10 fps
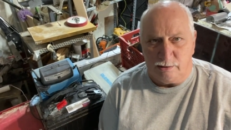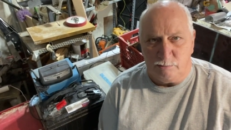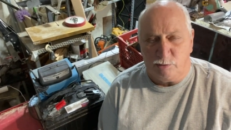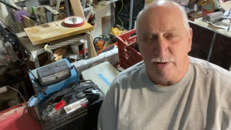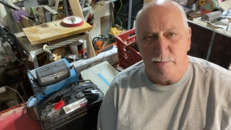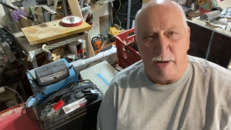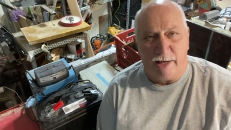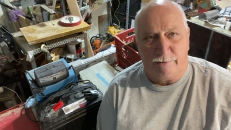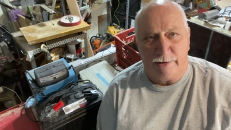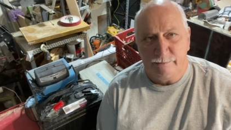marine
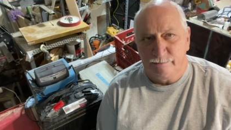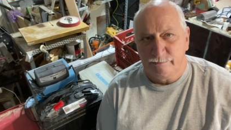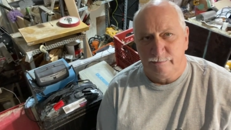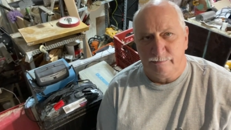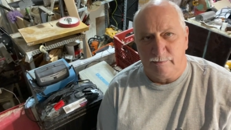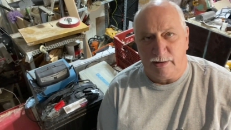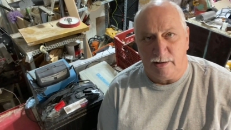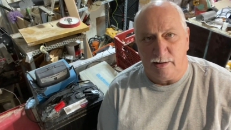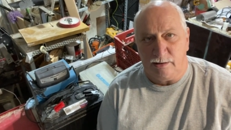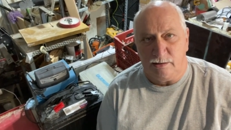battery,
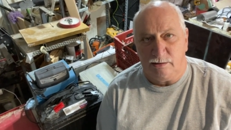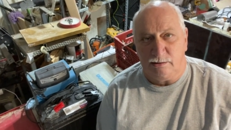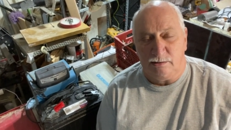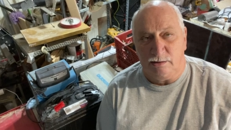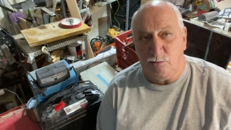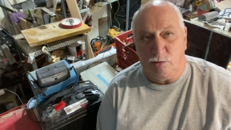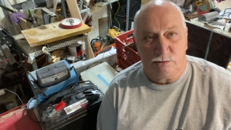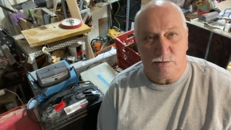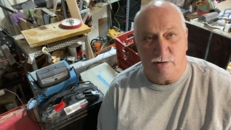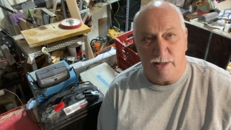and it works
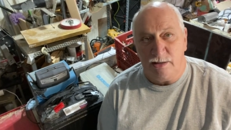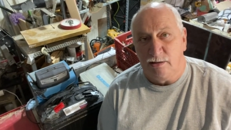great.